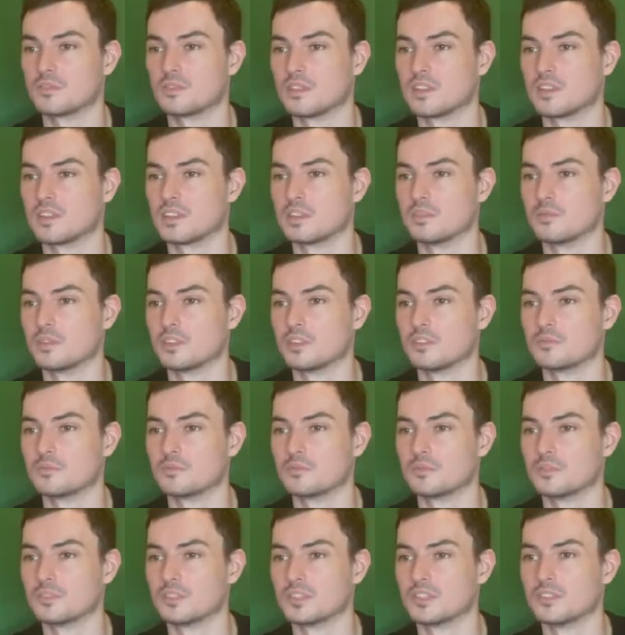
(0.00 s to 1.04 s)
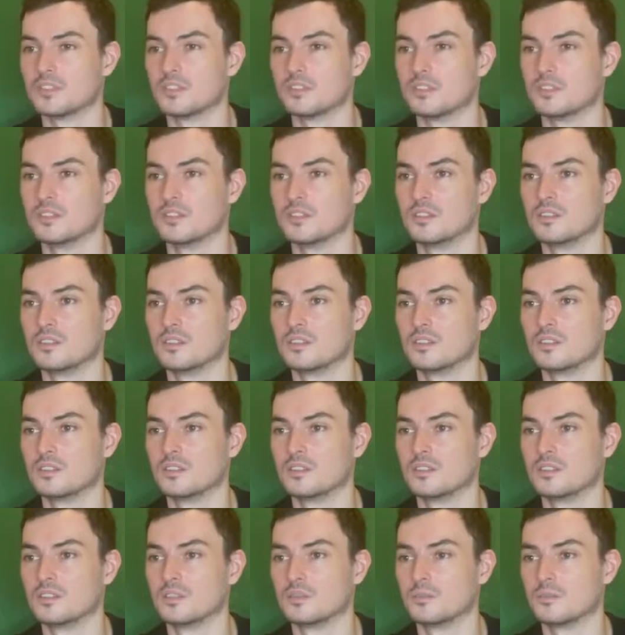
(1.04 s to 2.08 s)
likely why they brought it in.
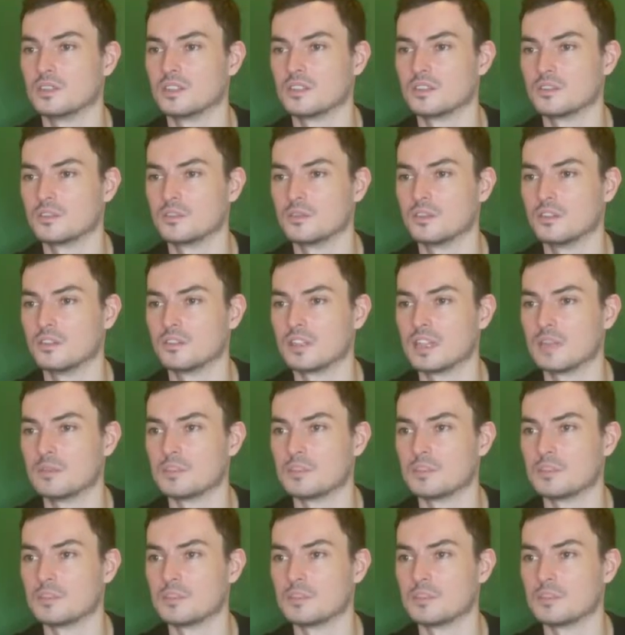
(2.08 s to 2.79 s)
This can do a lot of damage